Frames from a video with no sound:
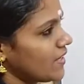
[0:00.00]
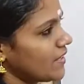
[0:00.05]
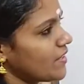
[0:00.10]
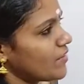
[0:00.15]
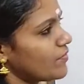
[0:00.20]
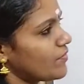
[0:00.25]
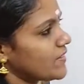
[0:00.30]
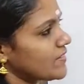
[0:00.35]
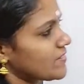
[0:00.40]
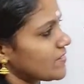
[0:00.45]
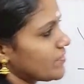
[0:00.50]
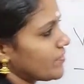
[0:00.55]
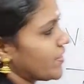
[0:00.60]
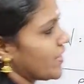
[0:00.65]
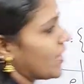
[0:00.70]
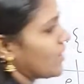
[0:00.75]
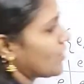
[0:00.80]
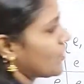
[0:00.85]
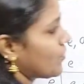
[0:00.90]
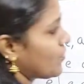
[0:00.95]
Now first we
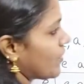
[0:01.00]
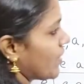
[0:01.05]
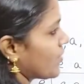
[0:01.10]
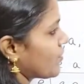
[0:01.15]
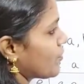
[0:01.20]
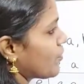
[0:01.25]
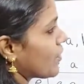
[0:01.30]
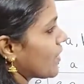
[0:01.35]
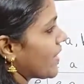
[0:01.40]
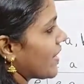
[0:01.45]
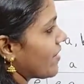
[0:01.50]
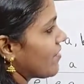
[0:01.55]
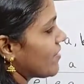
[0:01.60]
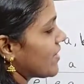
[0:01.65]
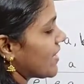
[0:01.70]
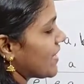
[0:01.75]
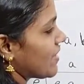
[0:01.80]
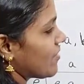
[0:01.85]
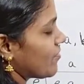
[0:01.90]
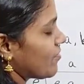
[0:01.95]
have to find for
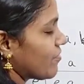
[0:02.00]
every,